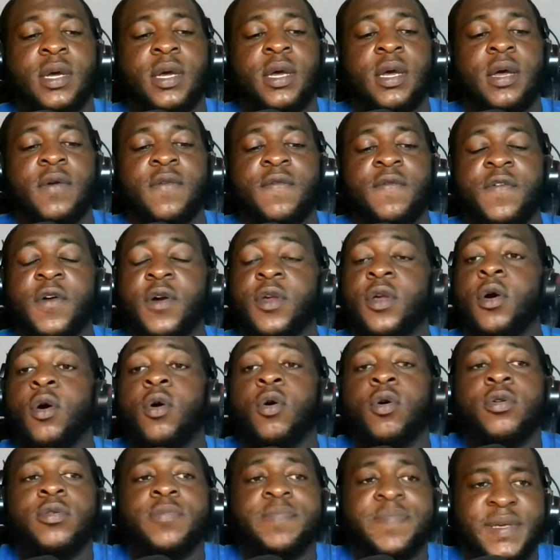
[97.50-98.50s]
for your
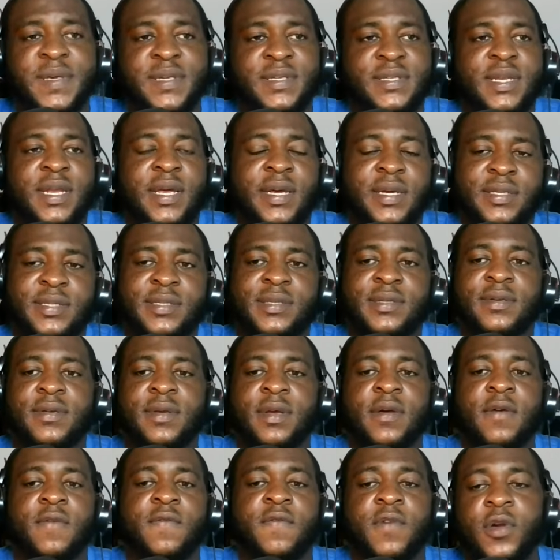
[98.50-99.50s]
own business,
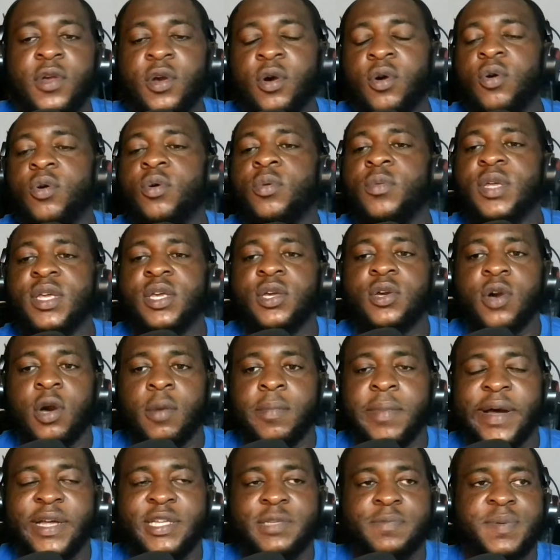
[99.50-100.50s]
for your own
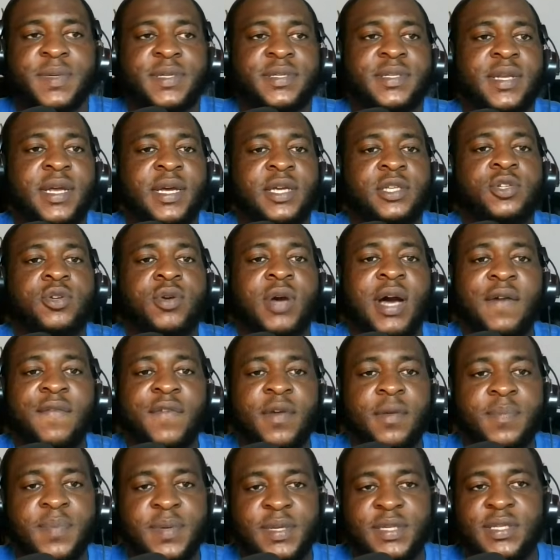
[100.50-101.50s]
e-commerce business. You have a
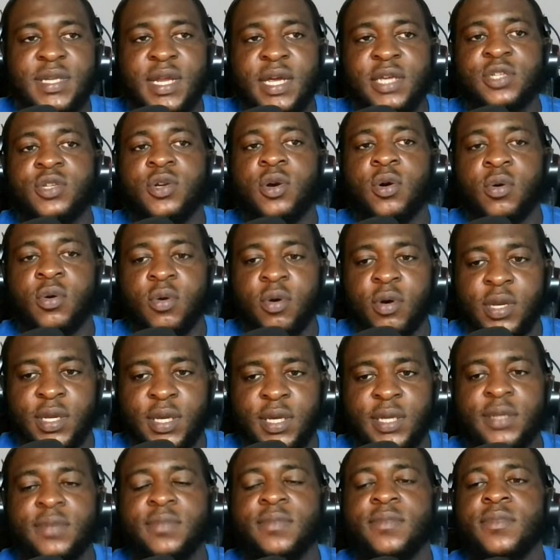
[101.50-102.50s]
business you're
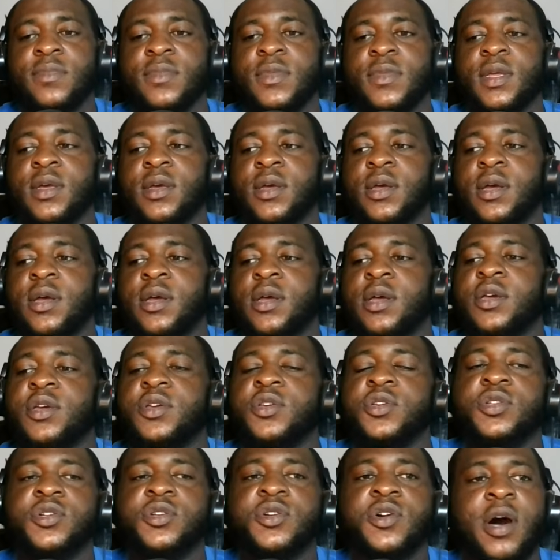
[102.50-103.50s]
running.
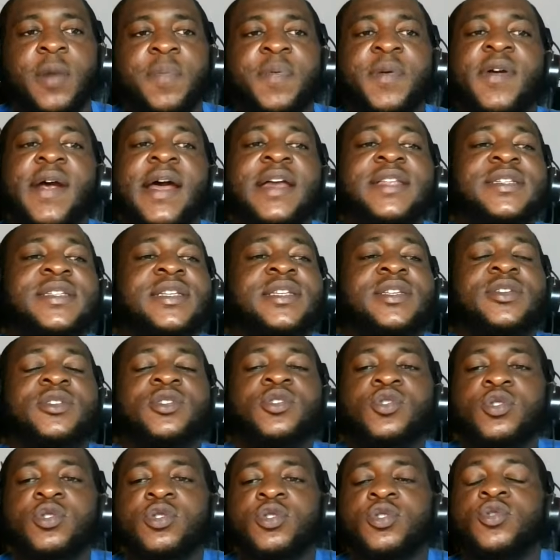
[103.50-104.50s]
Copywriting is
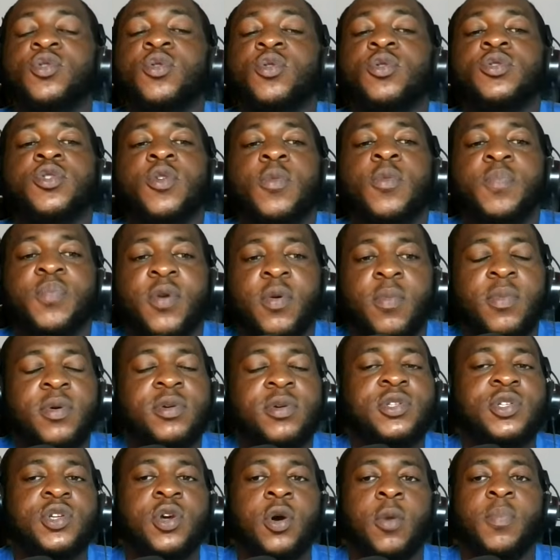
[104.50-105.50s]
used to also promote
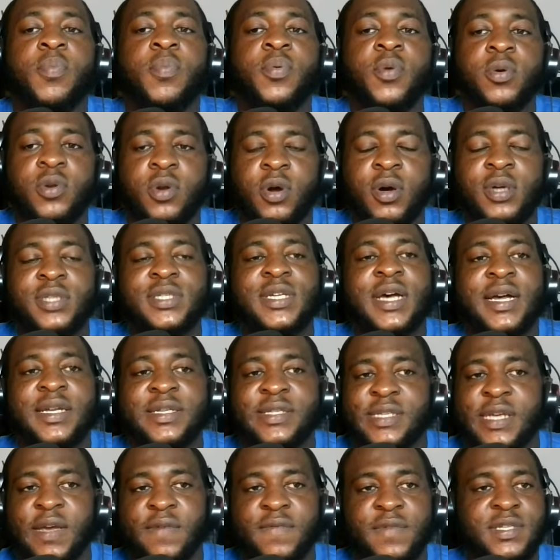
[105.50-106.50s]
your products and
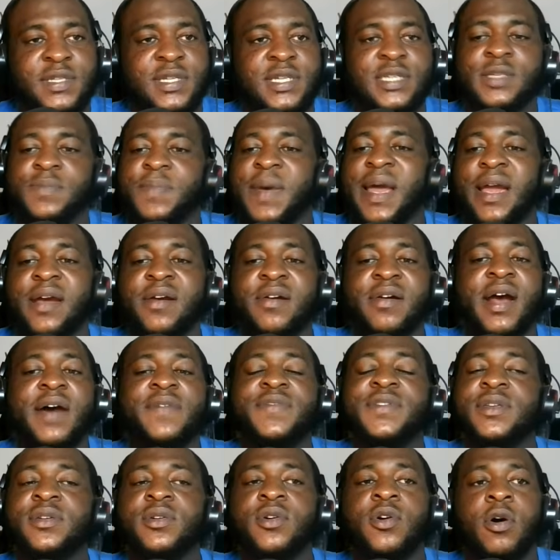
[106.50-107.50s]
services by
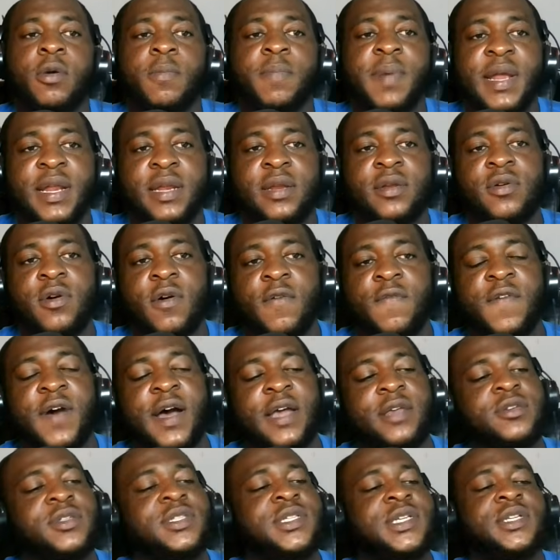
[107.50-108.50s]
crafting compelling offer,
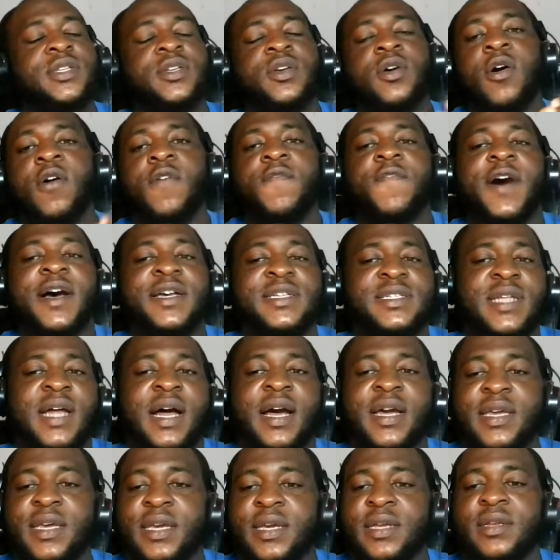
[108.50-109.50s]
using the offer
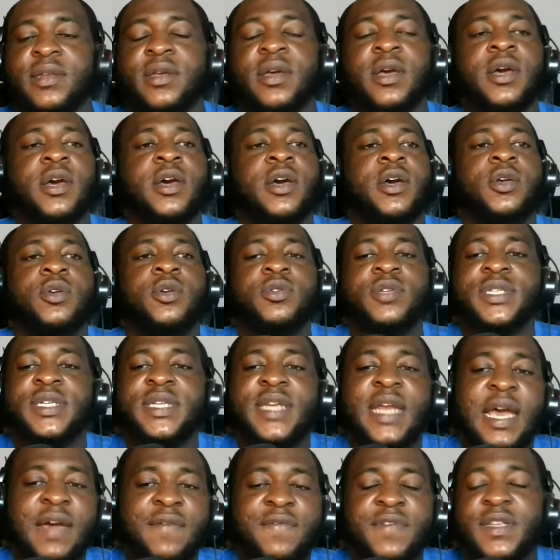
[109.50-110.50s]
stacking, using
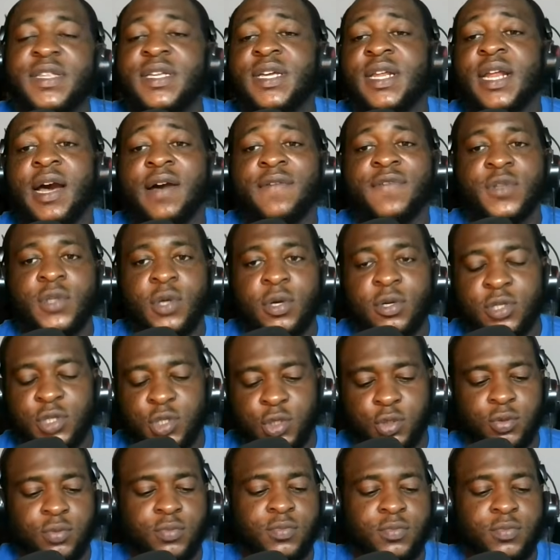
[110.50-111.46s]
everything I've taught you.